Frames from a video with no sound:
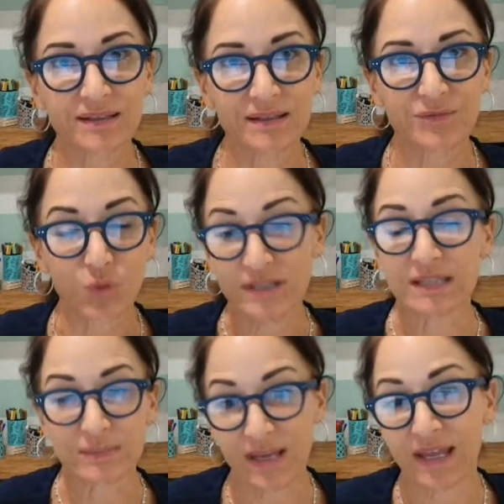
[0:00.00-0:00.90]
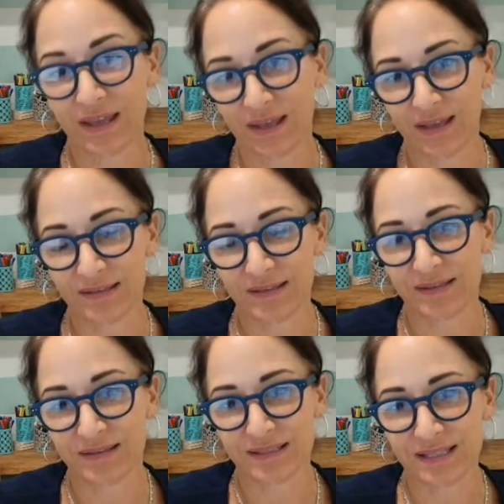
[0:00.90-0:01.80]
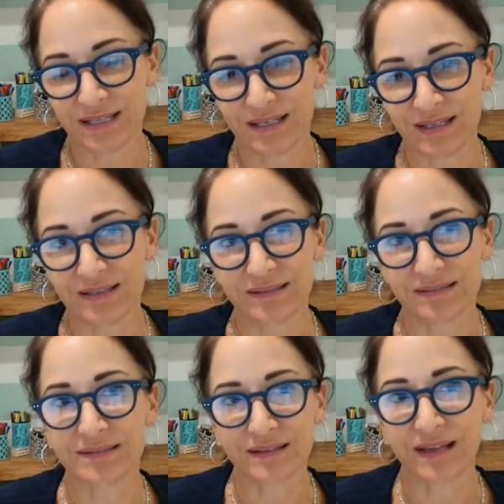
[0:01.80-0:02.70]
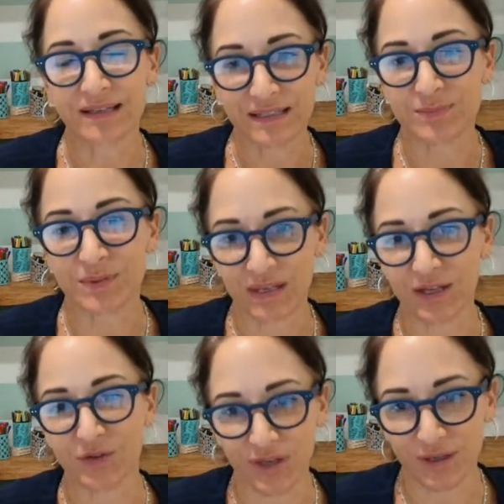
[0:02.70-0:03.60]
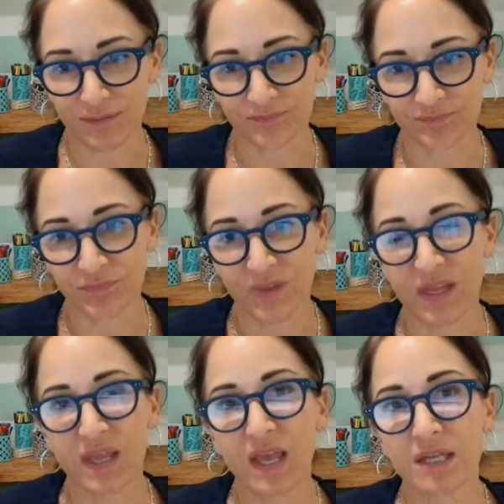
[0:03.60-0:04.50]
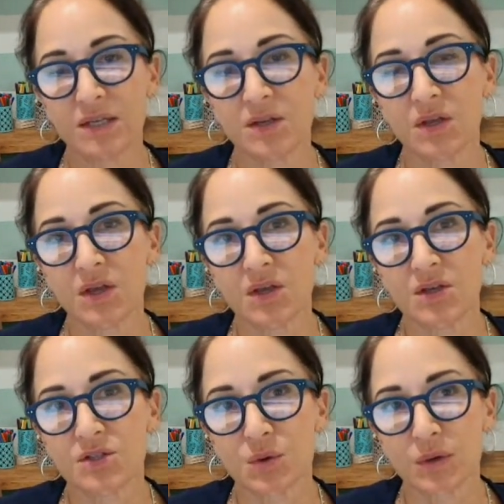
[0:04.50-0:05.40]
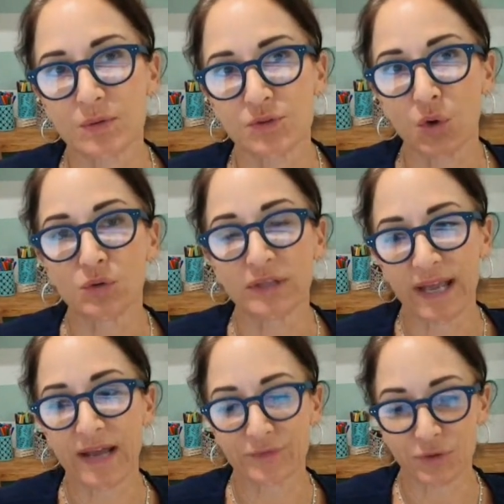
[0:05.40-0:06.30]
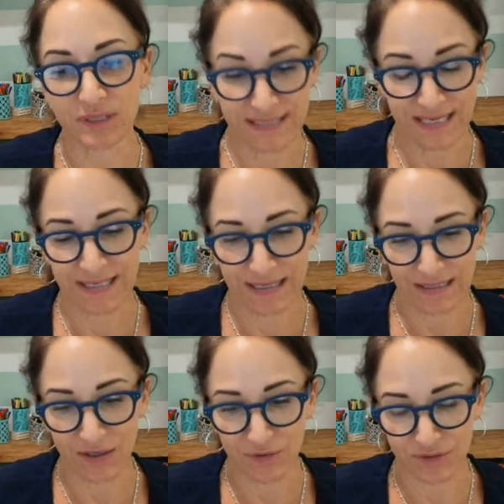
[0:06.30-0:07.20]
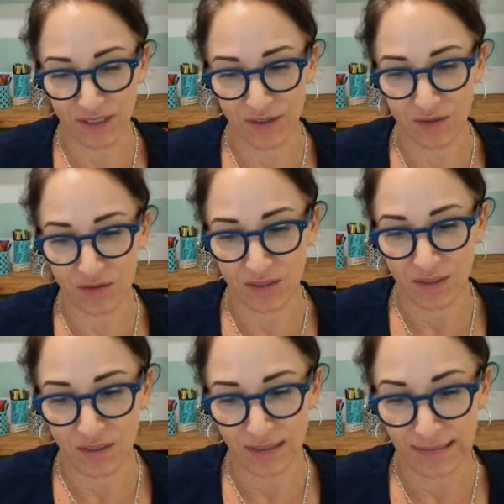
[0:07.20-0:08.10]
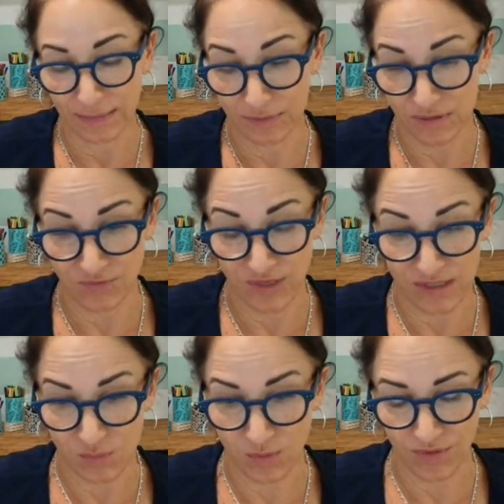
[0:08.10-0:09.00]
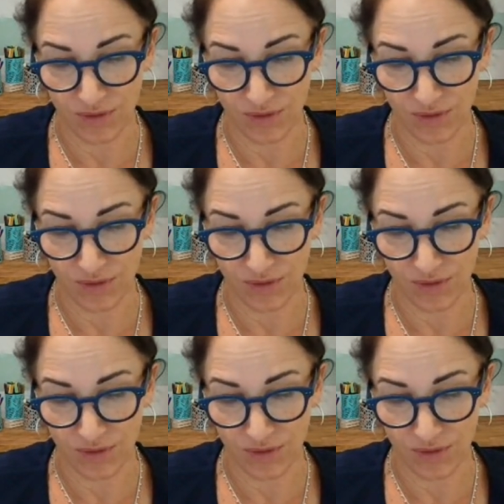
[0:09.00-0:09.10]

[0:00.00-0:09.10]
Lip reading: voice in my head that said, I need to be in healthcare. And so it was only after a decade in healthcare, and I was faced with